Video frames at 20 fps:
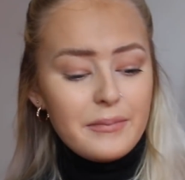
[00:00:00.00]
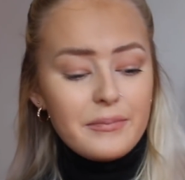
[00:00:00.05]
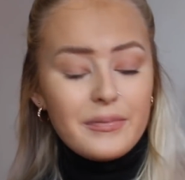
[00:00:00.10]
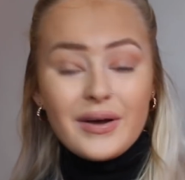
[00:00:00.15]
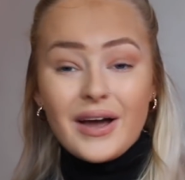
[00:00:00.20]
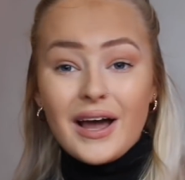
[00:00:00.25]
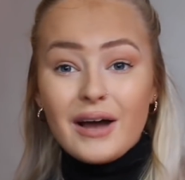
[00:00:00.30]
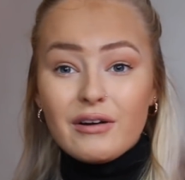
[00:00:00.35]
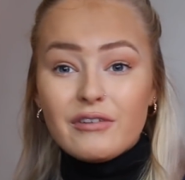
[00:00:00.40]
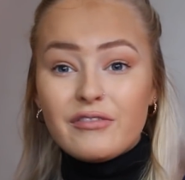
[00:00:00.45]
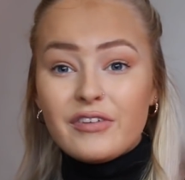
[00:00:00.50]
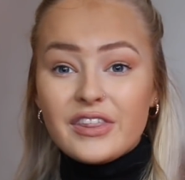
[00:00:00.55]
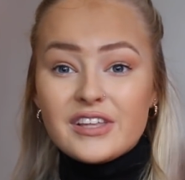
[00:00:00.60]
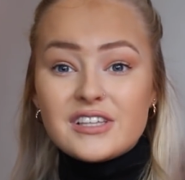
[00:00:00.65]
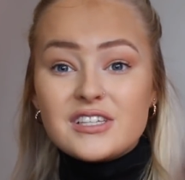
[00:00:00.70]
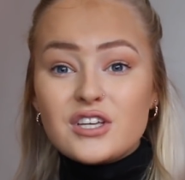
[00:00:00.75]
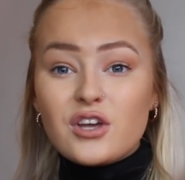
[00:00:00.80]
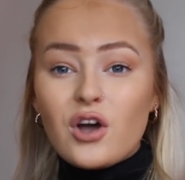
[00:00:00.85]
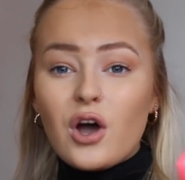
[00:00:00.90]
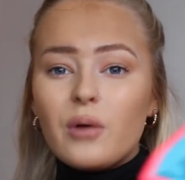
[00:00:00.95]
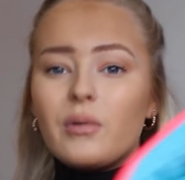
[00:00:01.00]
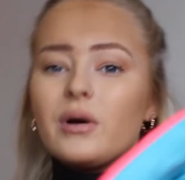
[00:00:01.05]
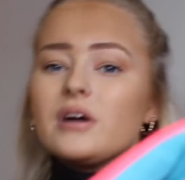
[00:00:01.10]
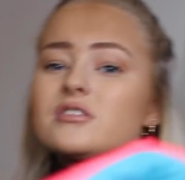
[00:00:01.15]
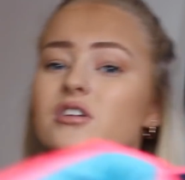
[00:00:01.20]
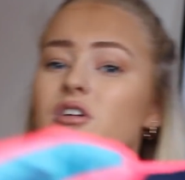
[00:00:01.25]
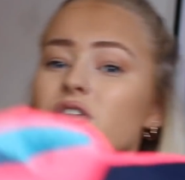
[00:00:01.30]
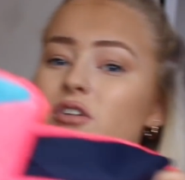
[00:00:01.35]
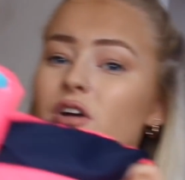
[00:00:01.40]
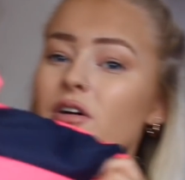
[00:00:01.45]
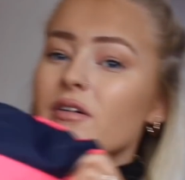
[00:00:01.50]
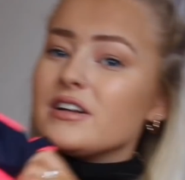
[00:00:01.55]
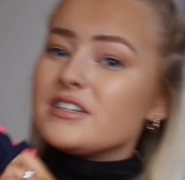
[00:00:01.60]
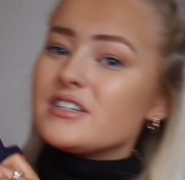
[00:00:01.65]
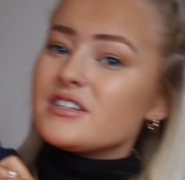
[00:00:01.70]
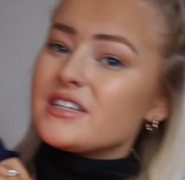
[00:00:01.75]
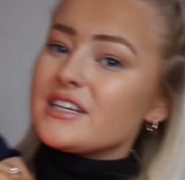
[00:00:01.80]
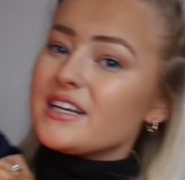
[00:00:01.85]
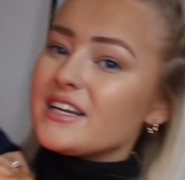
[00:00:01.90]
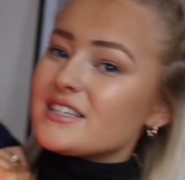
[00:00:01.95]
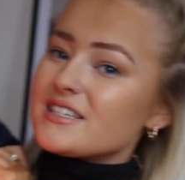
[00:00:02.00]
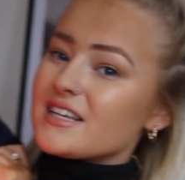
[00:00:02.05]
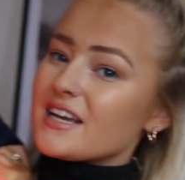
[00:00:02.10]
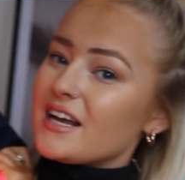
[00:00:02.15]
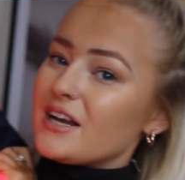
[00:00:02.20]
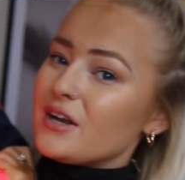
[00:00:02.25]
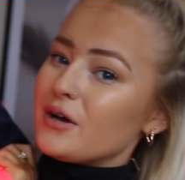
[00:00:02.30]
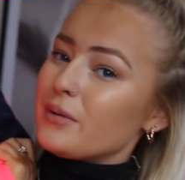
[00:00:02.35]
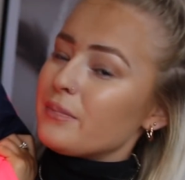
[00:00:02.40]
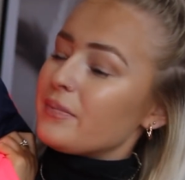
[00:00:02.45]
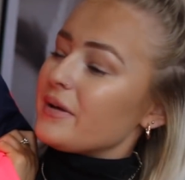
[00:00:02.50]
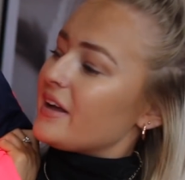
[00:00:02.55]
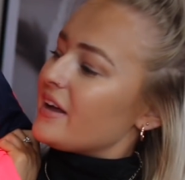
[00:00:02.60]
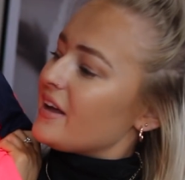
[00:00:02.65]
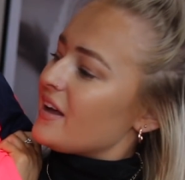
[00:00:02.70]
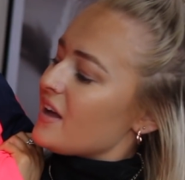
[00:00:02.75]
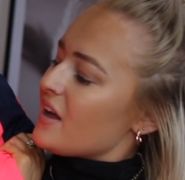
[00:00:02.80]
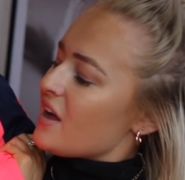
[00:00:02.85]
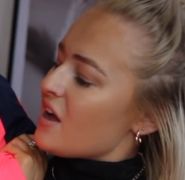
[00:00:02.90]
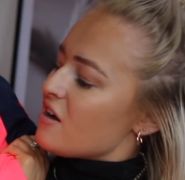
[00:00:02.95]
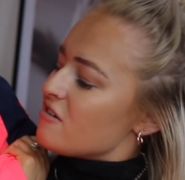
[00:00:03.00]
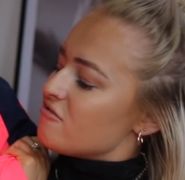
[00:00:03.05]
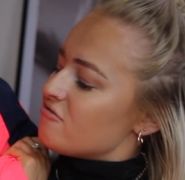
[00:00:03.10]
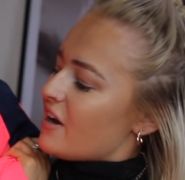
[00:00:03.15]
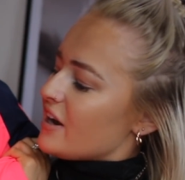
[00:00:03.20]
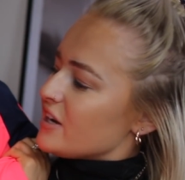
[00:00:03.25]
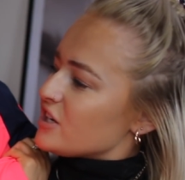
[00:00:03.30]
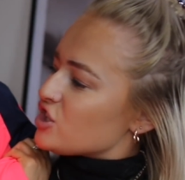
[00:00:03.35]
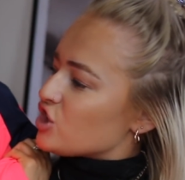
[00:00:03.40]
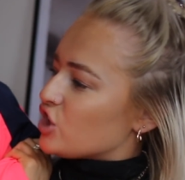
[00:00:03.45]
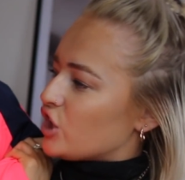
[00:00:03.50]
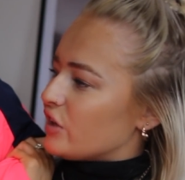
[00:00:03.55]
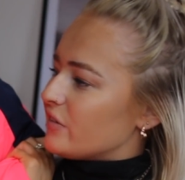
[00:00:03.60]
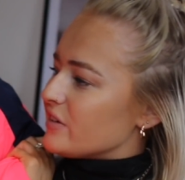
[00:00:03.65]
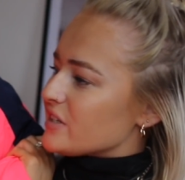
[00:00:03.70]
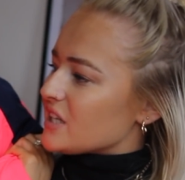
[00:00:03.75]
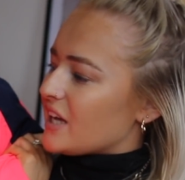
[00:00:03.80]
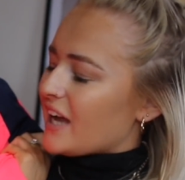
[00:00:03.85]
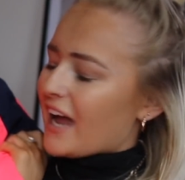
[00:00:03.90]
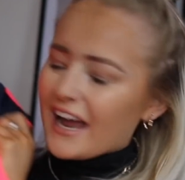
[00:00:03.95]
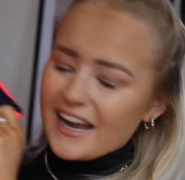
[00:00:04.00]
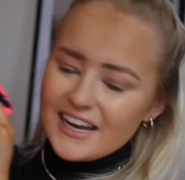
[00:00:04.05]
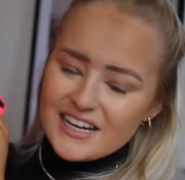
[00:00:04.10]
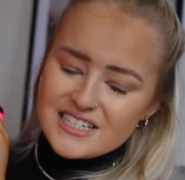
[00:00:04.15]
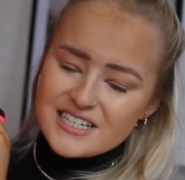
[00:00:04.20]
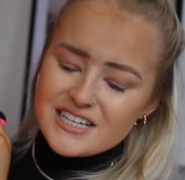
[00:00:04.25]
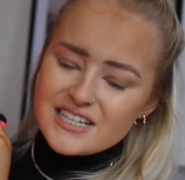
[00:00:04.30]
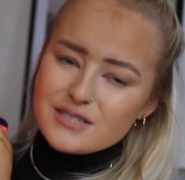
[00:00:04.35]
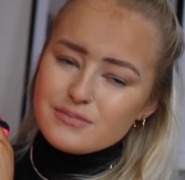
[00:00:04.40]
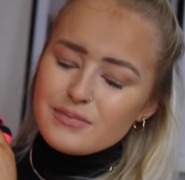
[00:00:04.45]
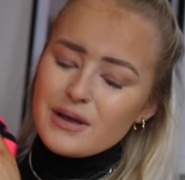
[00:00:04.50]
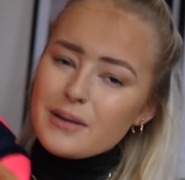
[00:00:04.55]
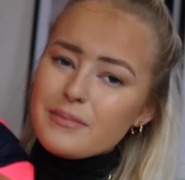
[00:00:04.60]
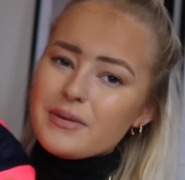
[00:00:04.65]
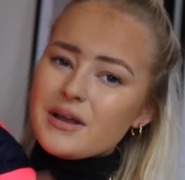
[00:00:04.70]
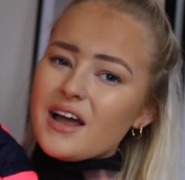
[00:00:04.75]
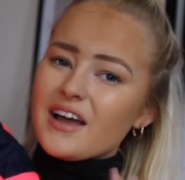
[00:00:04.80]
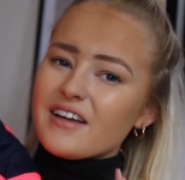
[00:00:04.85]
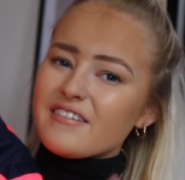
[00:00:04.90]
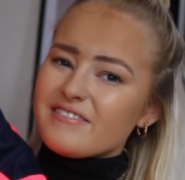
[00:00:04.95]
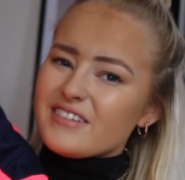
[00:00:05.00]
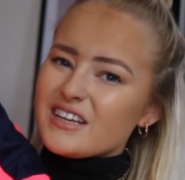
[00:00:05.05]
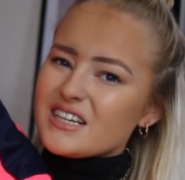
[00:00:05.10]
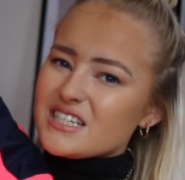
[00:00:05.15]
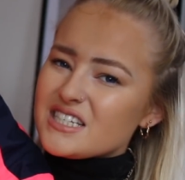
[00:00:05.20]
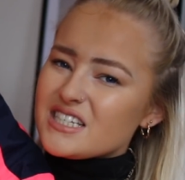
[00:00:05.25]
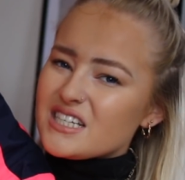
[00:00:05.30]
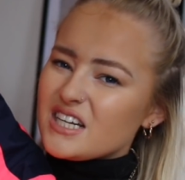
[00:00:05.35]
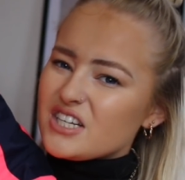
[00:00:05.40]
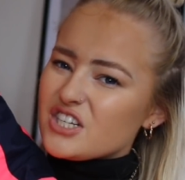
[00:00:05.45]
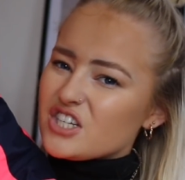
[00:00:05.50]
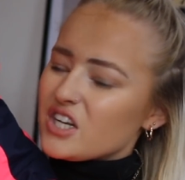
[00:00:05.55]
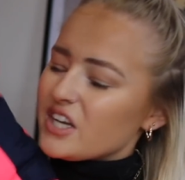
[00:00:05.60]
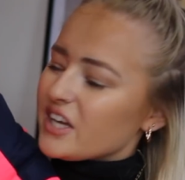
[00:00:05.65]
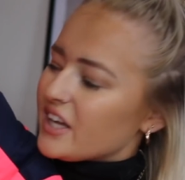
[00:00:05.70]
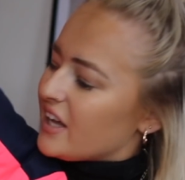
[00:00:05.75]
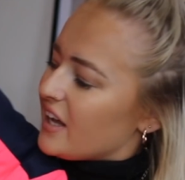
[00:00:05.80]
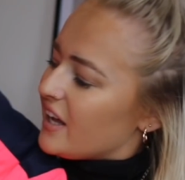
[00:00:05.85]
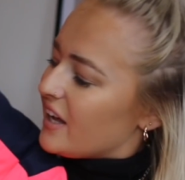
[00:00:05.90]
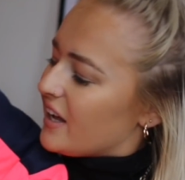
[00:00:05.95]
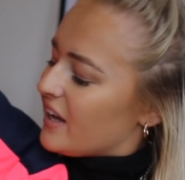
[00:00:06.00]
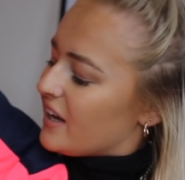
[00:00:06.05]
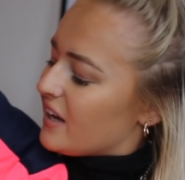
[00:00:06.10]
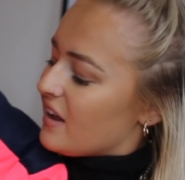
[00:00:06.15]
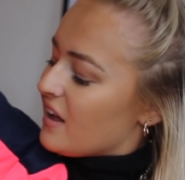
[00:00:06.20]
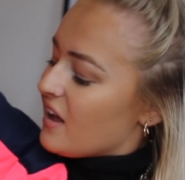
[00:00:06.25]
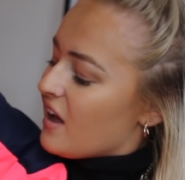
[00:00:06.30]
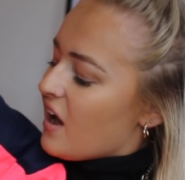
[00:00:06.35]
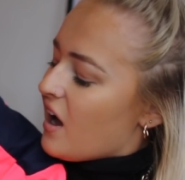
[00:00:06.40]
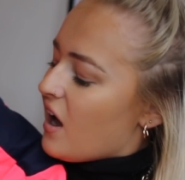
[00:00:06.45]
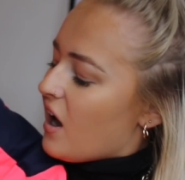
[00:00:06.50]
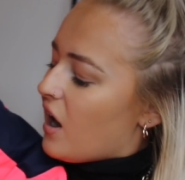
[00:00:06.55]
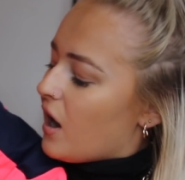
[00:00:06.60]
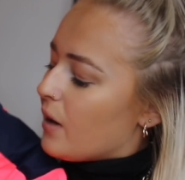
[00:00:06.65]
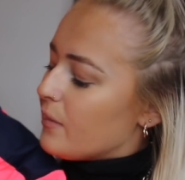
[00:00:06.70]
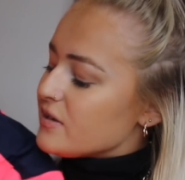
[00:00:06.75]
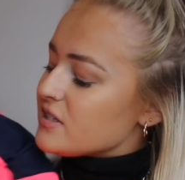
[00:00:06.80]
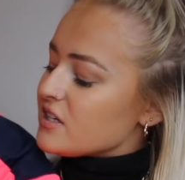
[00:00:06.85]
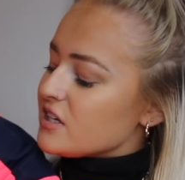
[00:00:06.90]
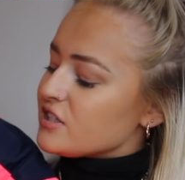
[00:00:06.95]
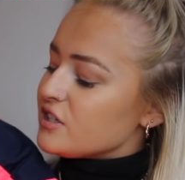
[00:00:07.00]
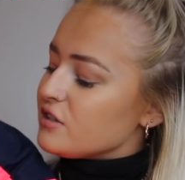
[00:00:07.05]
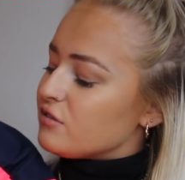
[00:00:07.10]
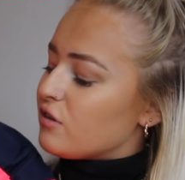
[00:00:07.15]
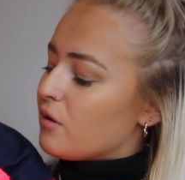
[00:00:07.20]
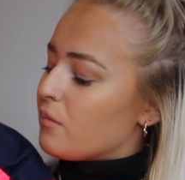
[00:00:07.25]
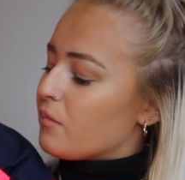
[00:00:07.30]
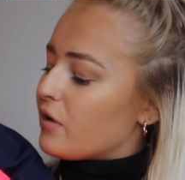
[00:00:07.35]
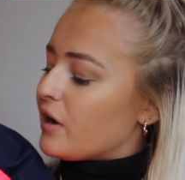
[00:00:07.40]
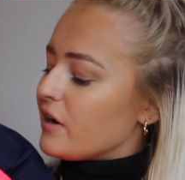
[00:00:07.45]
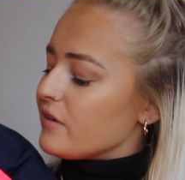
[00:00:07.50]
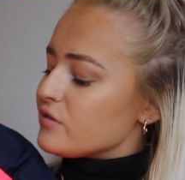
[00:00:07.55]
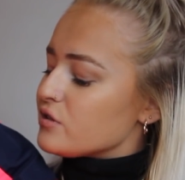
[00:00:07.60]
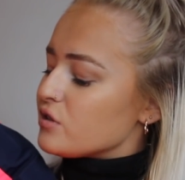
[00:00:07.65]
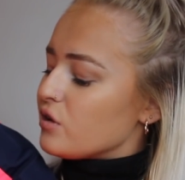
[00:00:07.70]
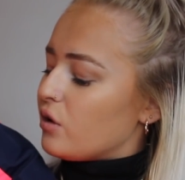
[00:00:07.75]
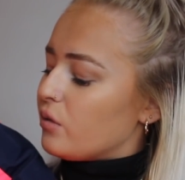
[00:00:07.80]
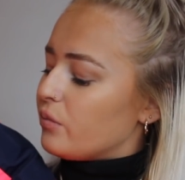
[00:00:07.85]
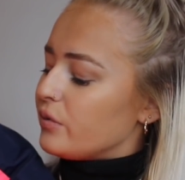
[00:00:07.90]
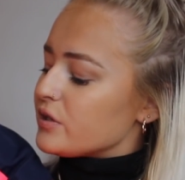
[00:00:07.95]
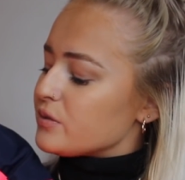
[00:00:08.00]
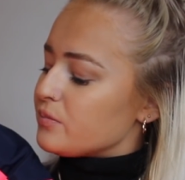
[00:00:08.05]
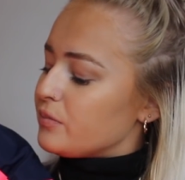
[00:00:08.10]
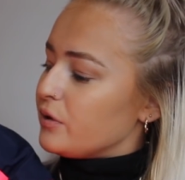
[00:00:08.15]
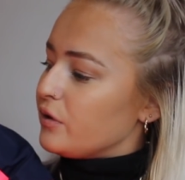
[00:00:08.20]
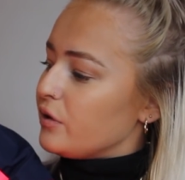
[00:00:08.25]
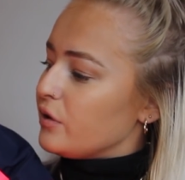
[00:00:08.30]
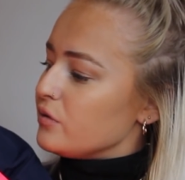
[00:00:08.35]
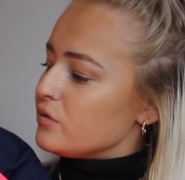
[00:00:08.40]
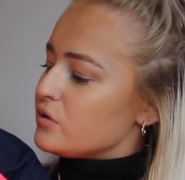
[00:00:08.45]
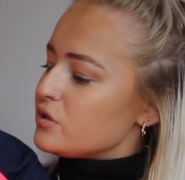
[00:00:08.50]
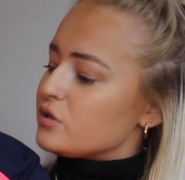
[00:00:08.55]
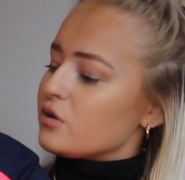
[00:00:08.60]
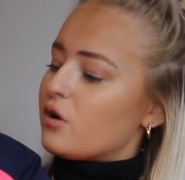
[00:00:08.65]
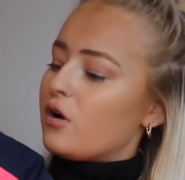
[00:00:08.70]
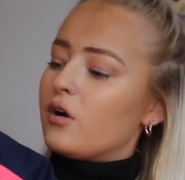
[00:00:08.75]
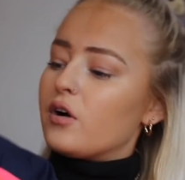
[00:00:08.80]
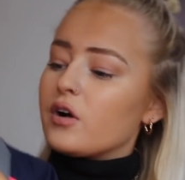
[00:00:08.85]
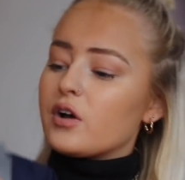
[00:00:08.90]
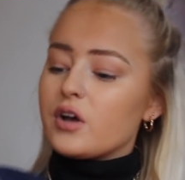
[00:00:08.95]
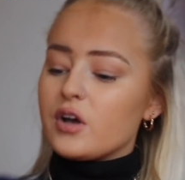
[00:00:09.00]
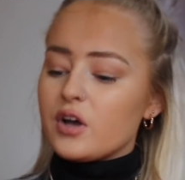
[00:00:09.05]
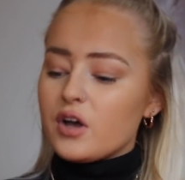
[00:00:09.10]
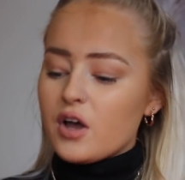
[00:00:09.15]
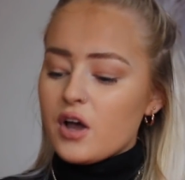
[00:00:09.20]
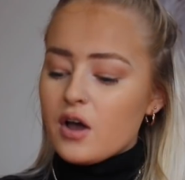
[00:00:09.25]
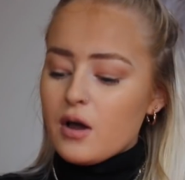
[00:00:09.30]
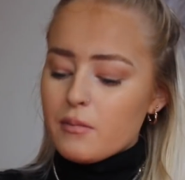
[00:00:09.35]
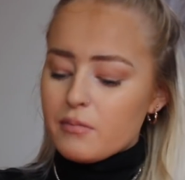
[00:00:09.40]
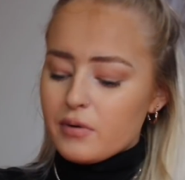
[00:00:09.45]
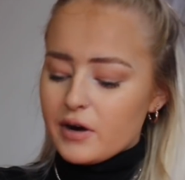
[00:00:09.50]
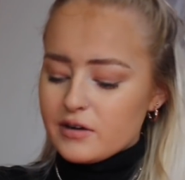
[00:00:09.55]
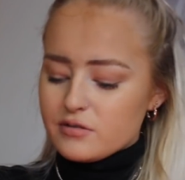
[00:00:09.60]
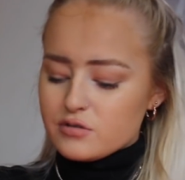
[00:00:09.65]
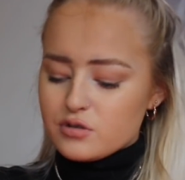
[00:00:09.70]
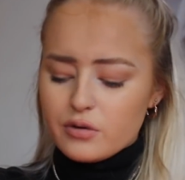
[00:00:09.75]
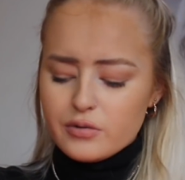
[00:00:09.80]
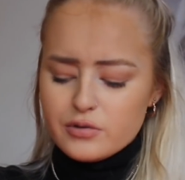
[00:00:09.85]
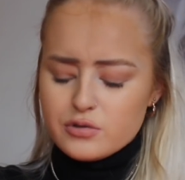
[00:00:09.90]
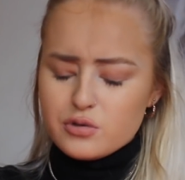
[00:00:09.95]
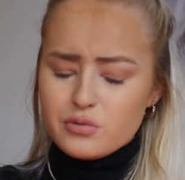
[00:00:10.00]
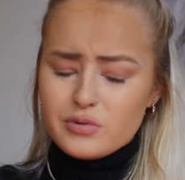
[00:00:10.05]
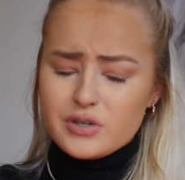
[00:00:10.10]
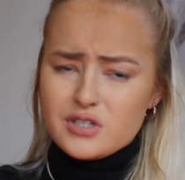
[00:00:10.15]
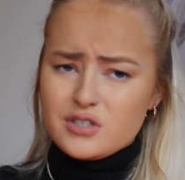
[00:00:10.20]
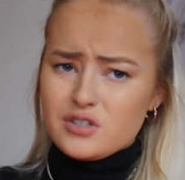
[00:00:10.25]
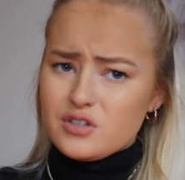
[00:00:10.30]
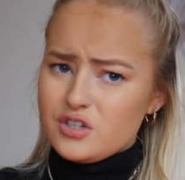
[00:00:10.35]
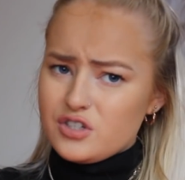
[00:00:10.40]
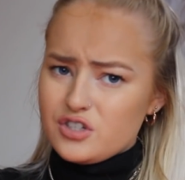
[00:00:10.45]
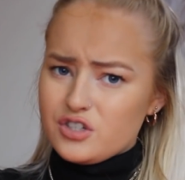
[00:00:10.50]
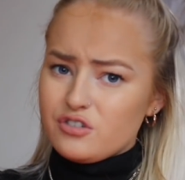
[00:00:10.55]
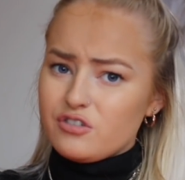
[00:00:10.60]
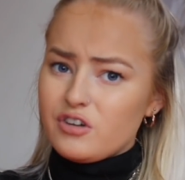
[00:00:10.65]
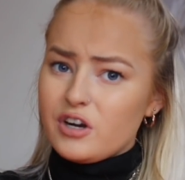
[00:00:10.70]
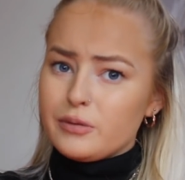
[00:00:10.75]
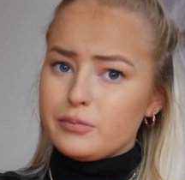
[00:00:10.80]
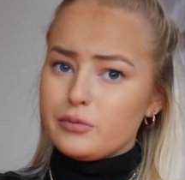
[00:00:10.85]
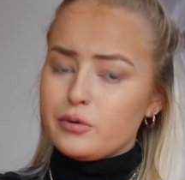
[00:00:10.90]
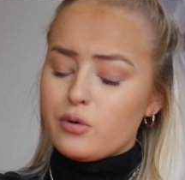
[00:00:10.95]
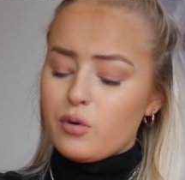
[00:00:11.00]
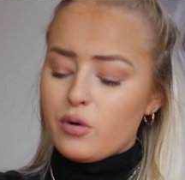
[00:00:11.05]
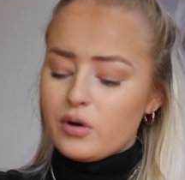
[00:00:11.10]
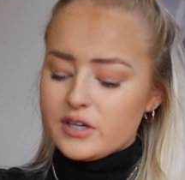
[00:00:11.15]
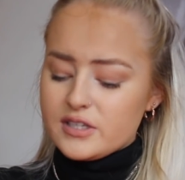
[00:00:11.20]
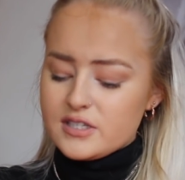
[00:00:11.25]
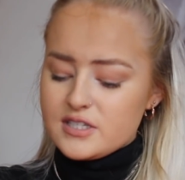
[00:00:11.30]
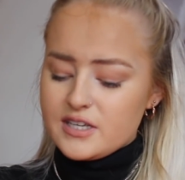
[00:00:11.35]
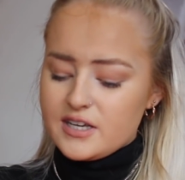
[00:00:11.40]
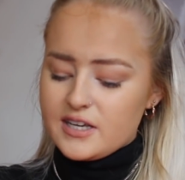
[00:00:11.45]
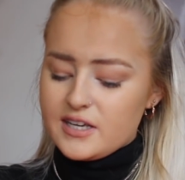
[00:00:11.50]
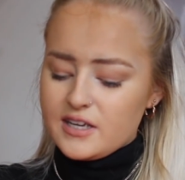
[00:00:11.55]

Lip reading: But however, this coat, I don't know, I just think it's like a little bit retro. It's like 80s maybe, like vintage looking. It's actually from Brave Soul, which Boohoo stock. Brave Soul is always such incredible quality.